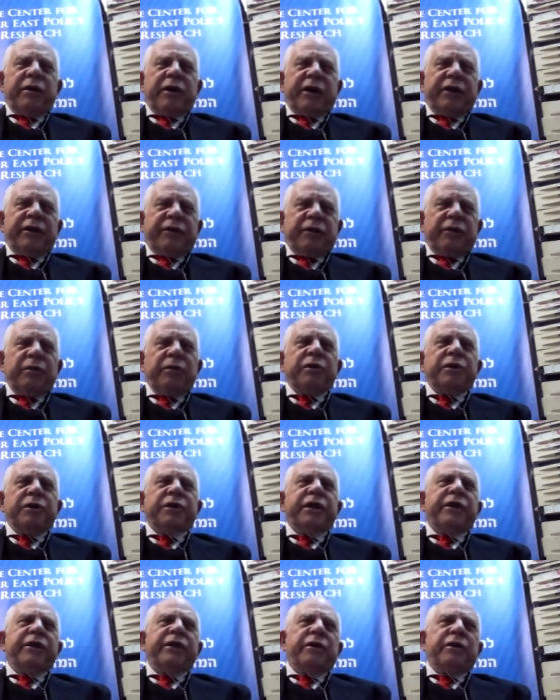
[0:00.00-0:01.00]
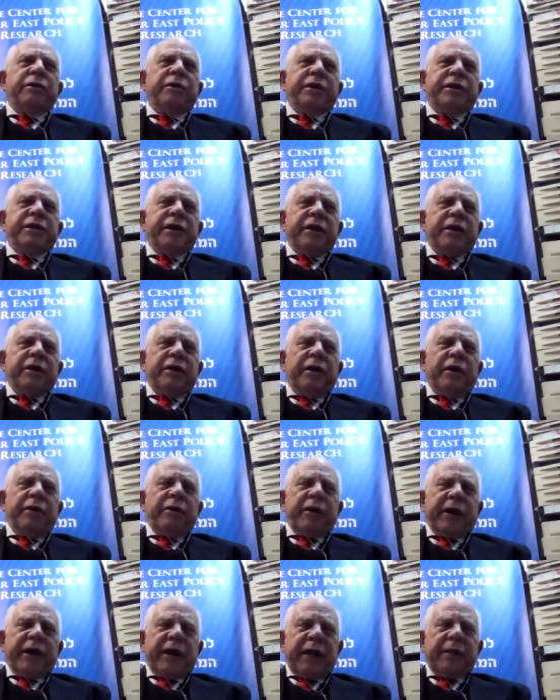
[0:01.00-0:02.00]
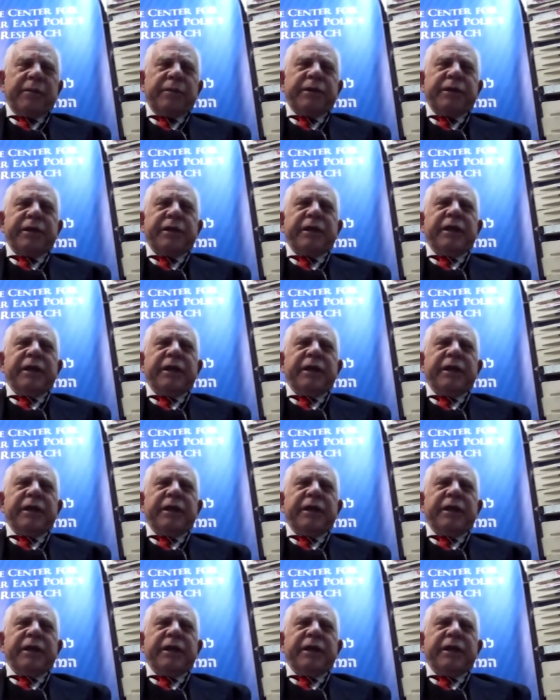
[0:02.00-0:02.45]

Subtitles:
schools and the UNRWA camps.